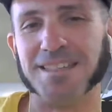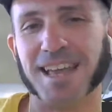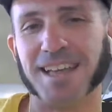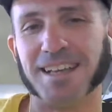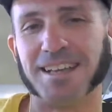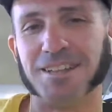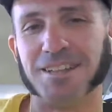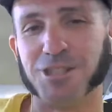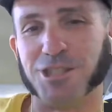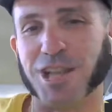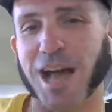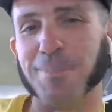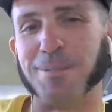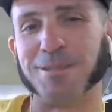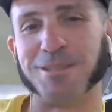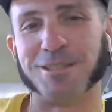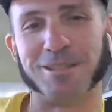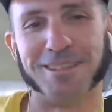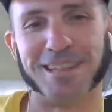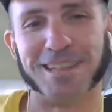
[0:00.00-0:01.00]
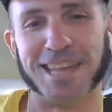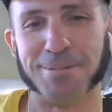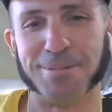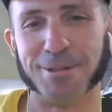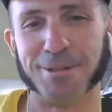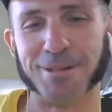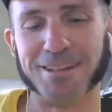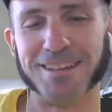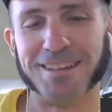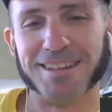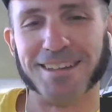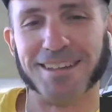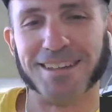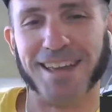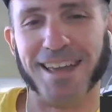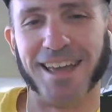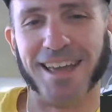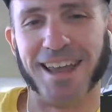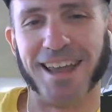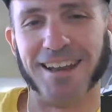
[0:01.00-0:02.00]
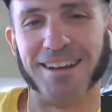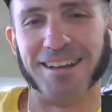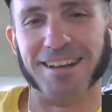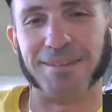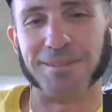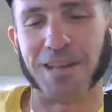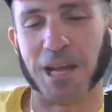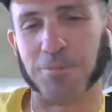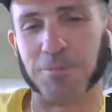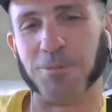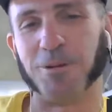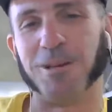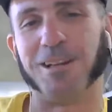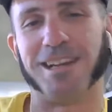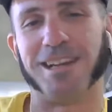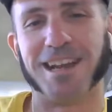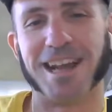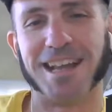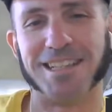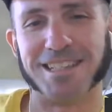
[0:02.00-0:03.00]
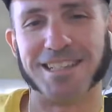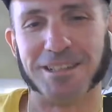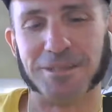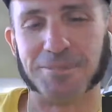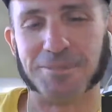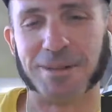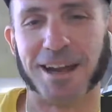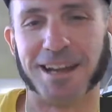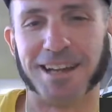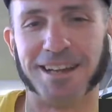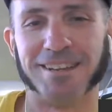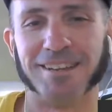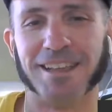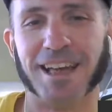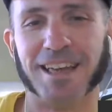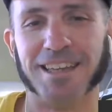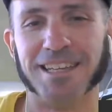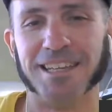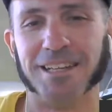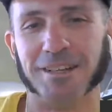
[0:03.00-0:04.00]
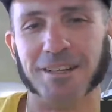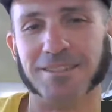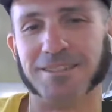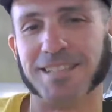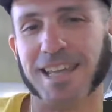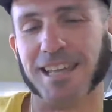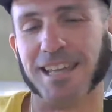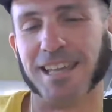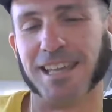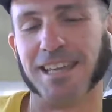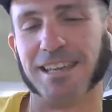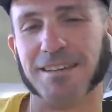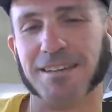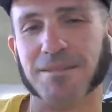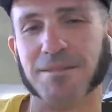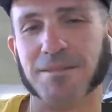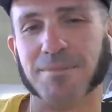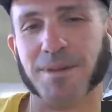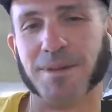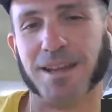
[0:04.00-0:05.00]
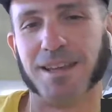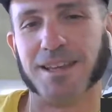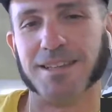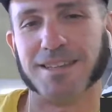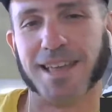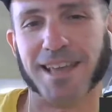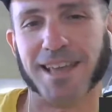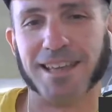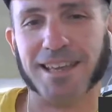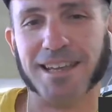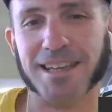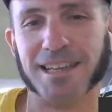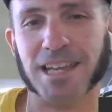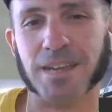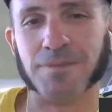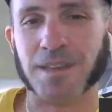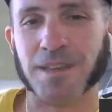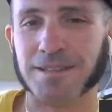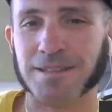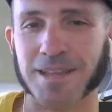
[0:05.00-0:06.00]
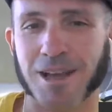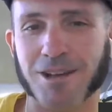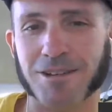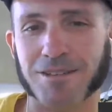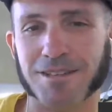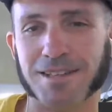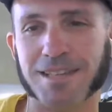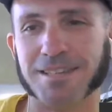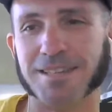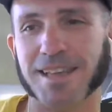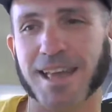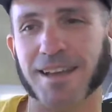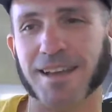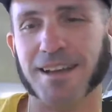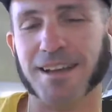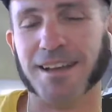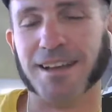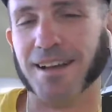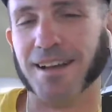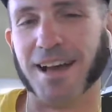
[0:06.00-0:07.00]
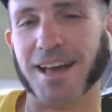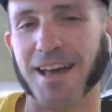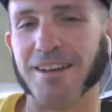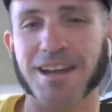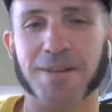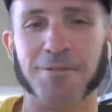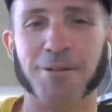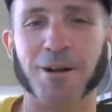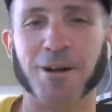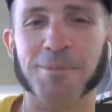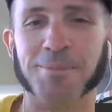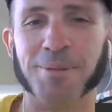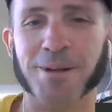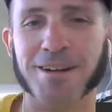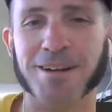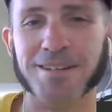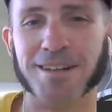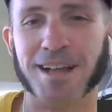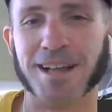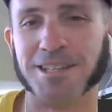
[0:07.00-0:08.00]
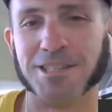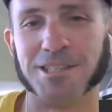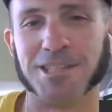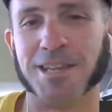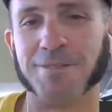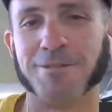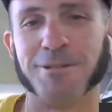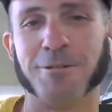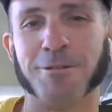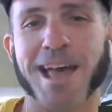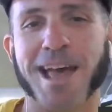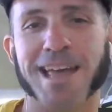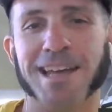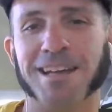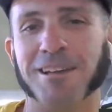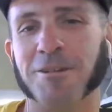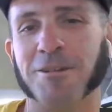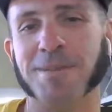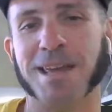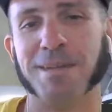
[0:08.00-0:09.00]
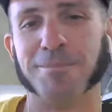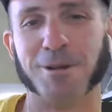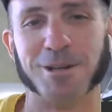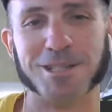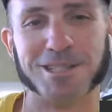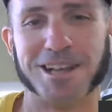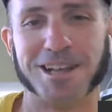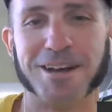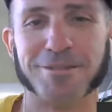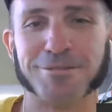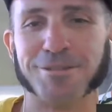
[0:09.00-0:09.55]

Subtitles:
shop it to the label, and I've got a pretty good idea they're probably gonna, you know, take it, but he's like, if they don't, he's like, I don't have heartburn, I just give it away and go make more stuff.